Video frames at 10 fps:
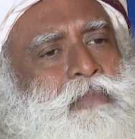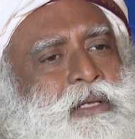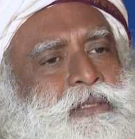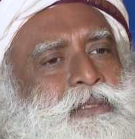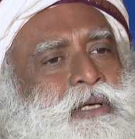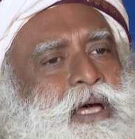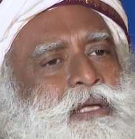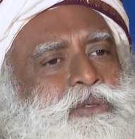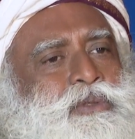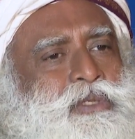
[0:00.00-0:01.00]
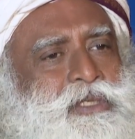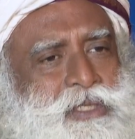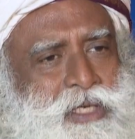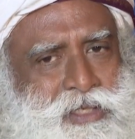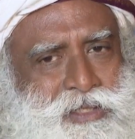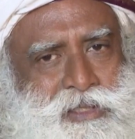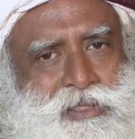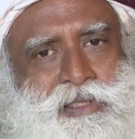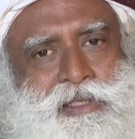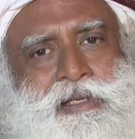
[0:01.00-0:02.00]
But I do these
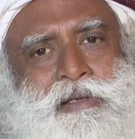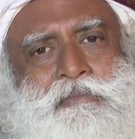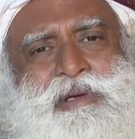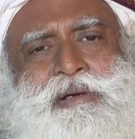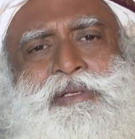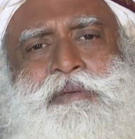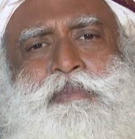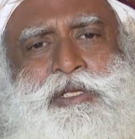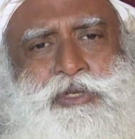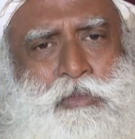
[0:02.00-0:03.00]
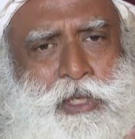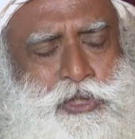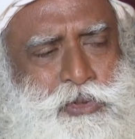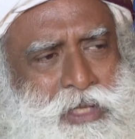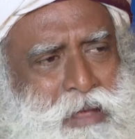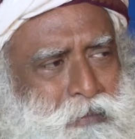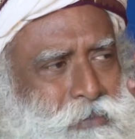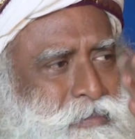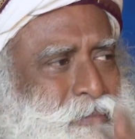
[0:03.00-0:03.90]
things because it means so much to them.